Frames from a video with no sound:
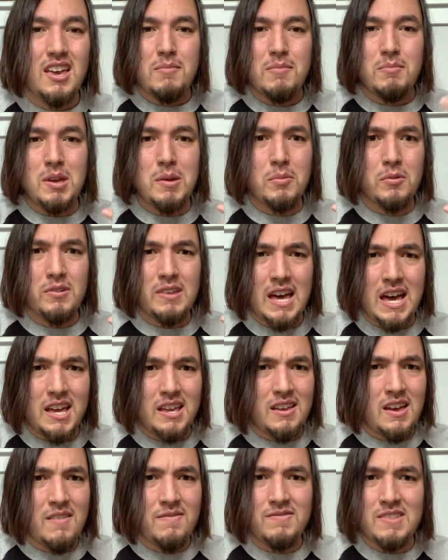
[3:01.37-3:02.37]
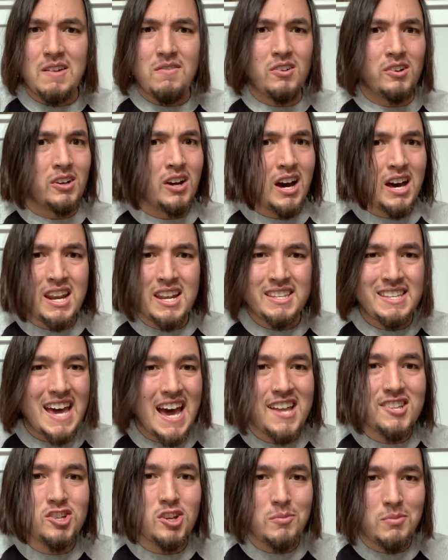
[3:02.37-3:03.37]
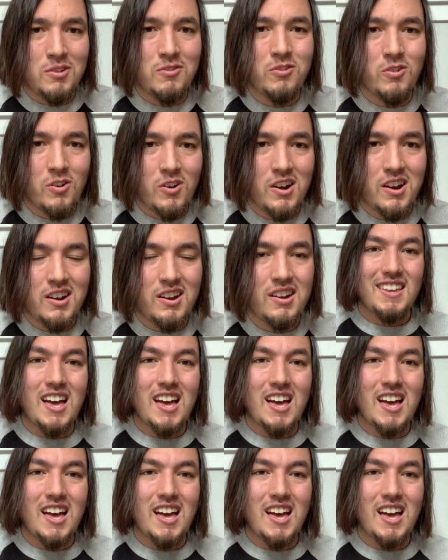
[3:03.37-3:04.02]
people that have never gotten a tattoo before.